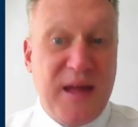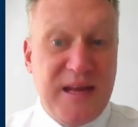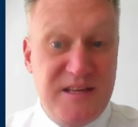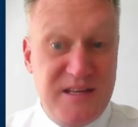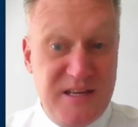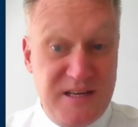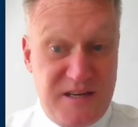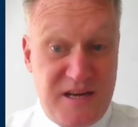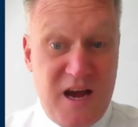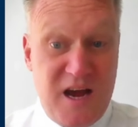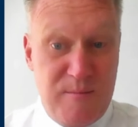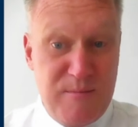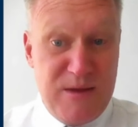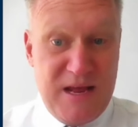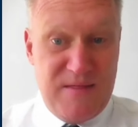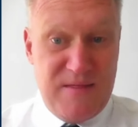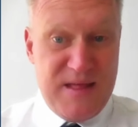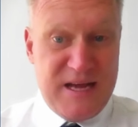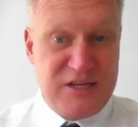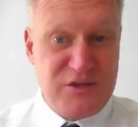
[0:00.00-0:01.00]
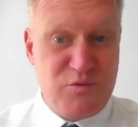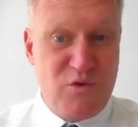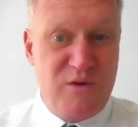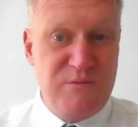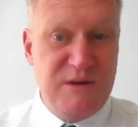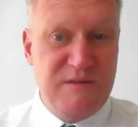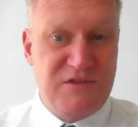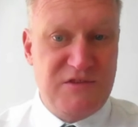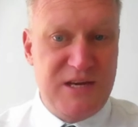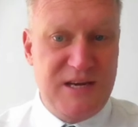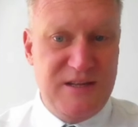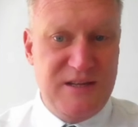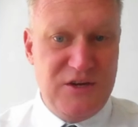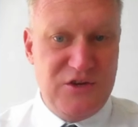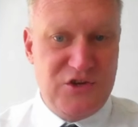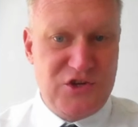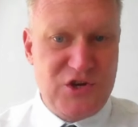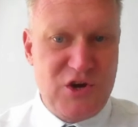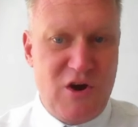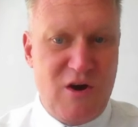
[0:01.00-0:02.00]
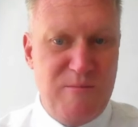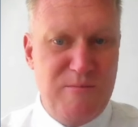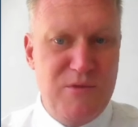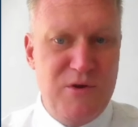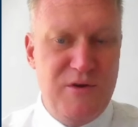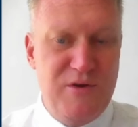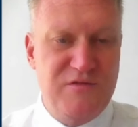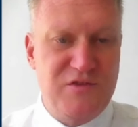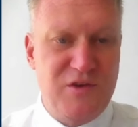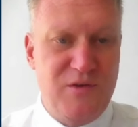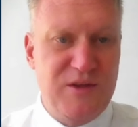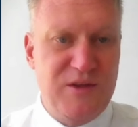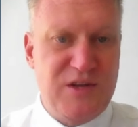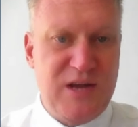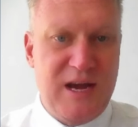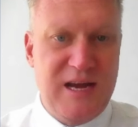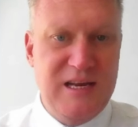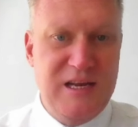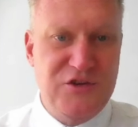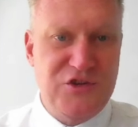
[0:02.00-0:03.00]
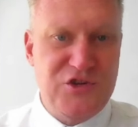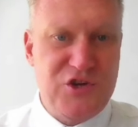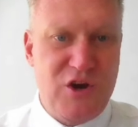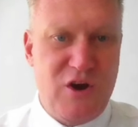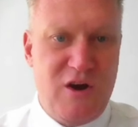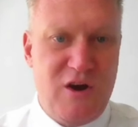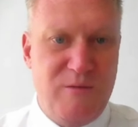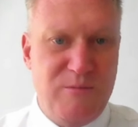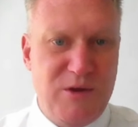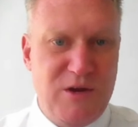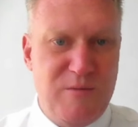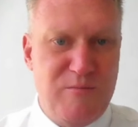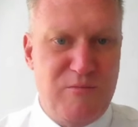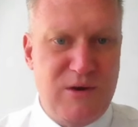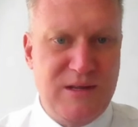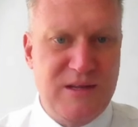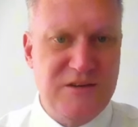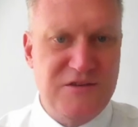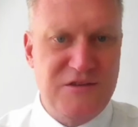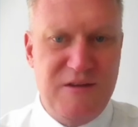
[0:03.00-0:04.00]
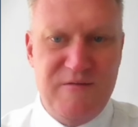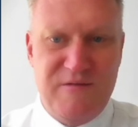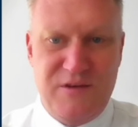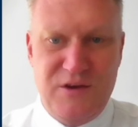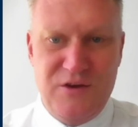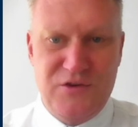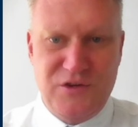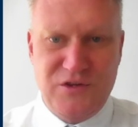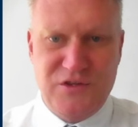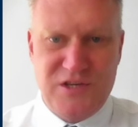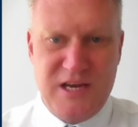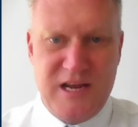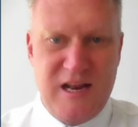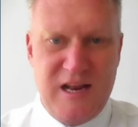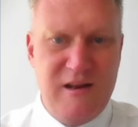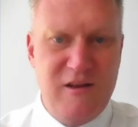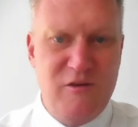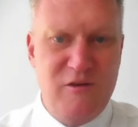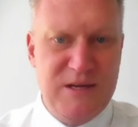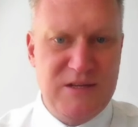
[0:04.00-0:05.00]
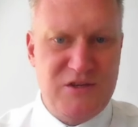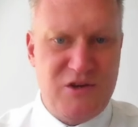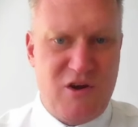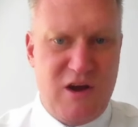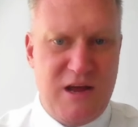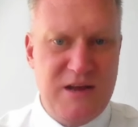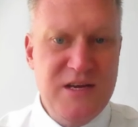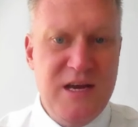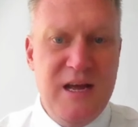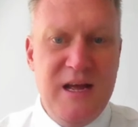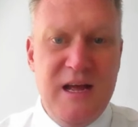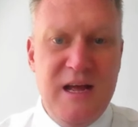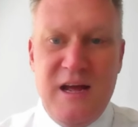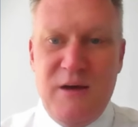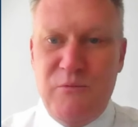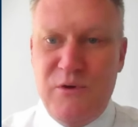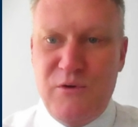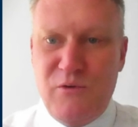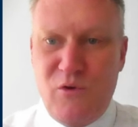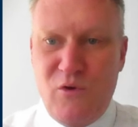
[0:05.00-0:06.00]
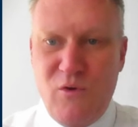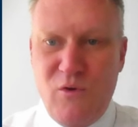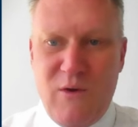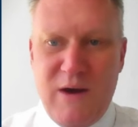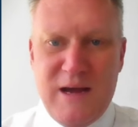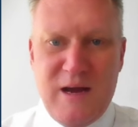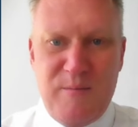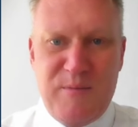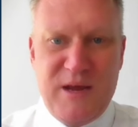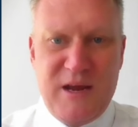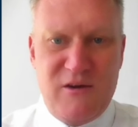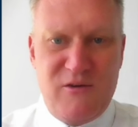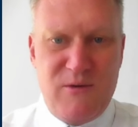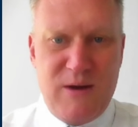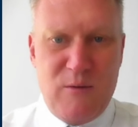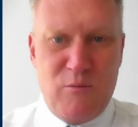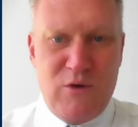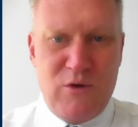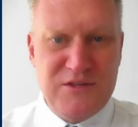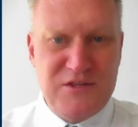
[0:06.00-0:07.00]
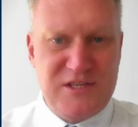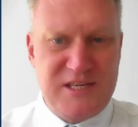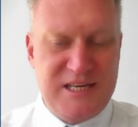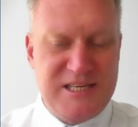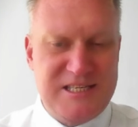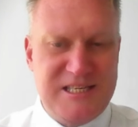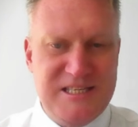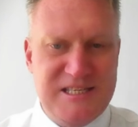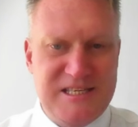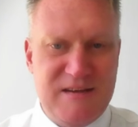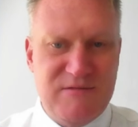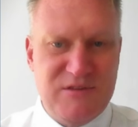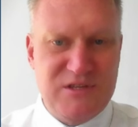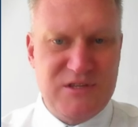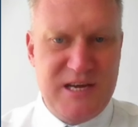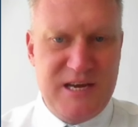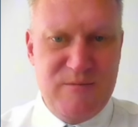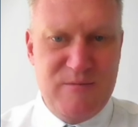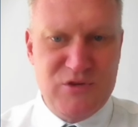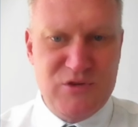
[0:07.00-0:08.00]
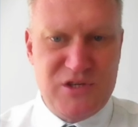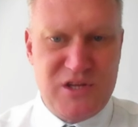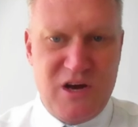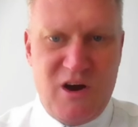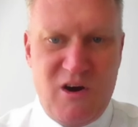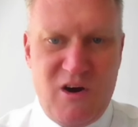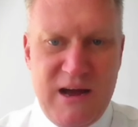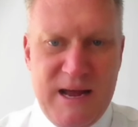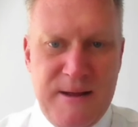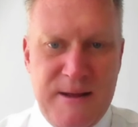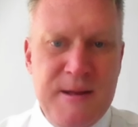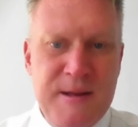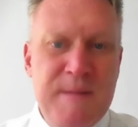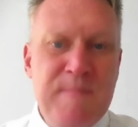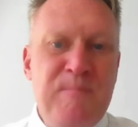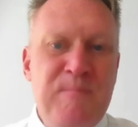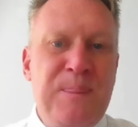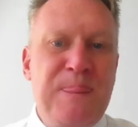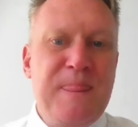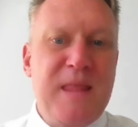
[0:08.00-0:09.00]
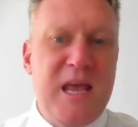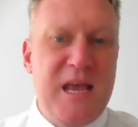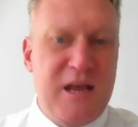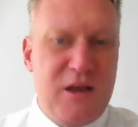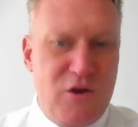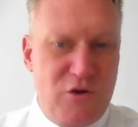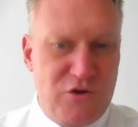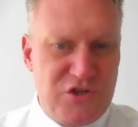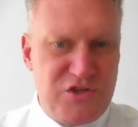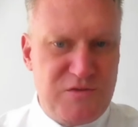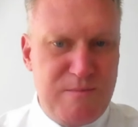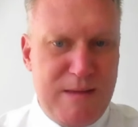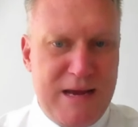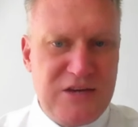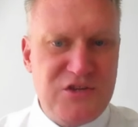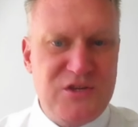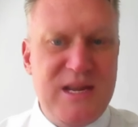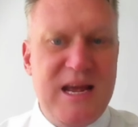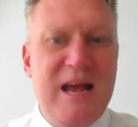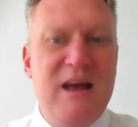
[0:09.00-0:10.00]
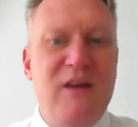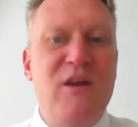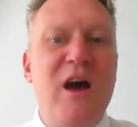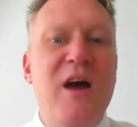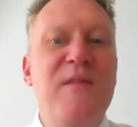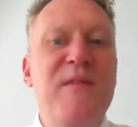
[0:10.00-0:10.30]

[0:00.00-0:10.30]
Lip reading: did come in. That's why we've seen these sharp moves on the daily chart. I'm going to bring this in for you. You can see it a little bit tight. We were all the way up here at 160.17 was the high. It got smashed out. And